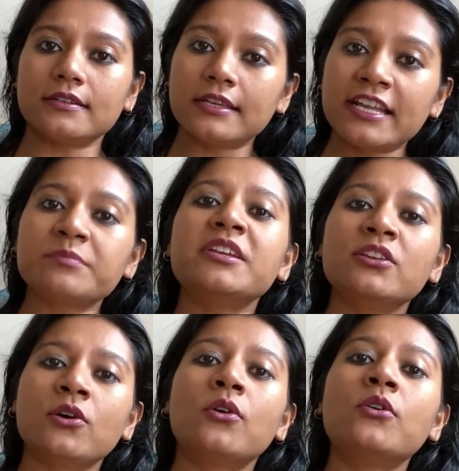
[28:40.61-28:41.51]
let me
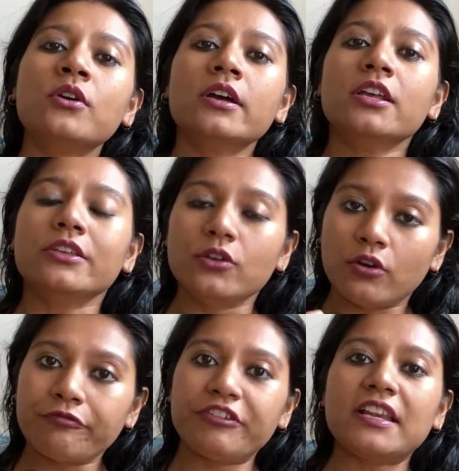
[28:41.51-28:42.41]
know your
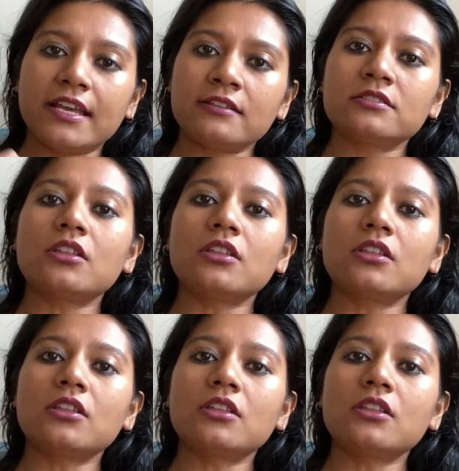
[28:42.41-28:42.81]
feelings,